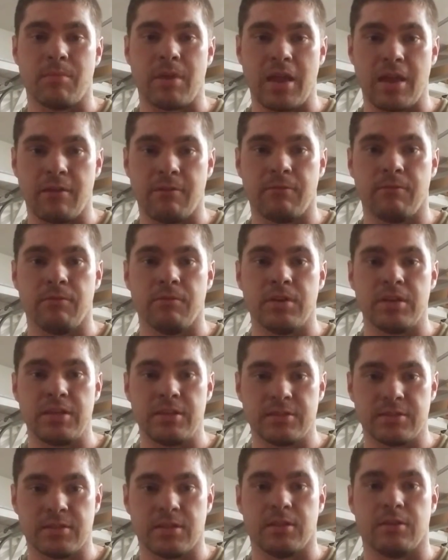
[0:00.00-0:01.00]
every
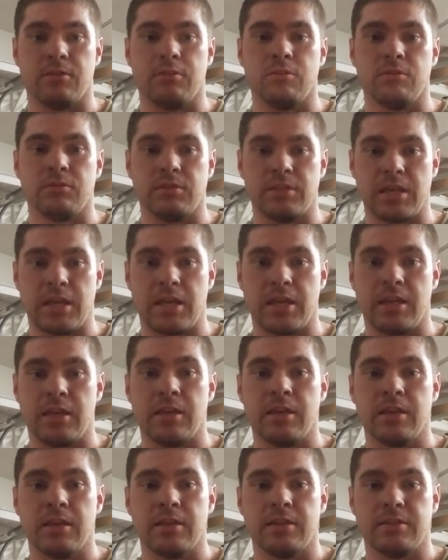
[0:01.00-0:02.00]
single day,
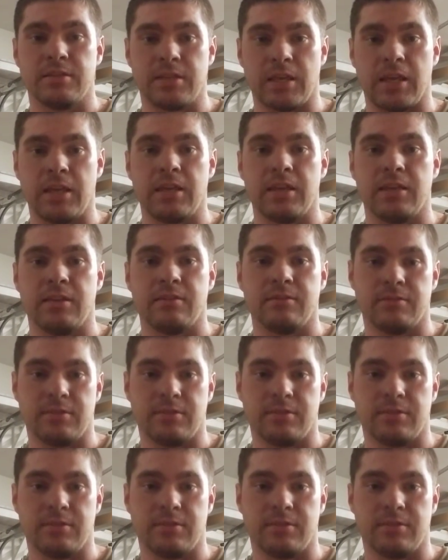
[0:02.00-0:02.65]
day in,